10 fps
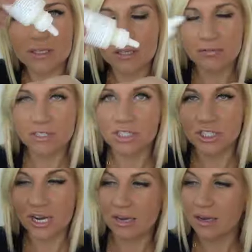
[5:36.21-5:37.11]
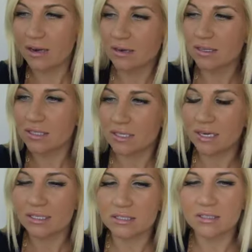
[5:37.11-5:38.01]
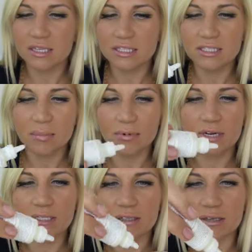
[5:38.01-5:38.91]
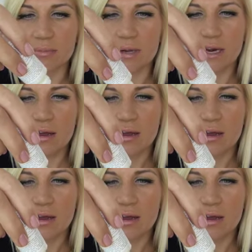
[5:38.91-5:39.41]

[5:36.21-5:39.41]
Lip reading: have to shake it because it separates a little bit.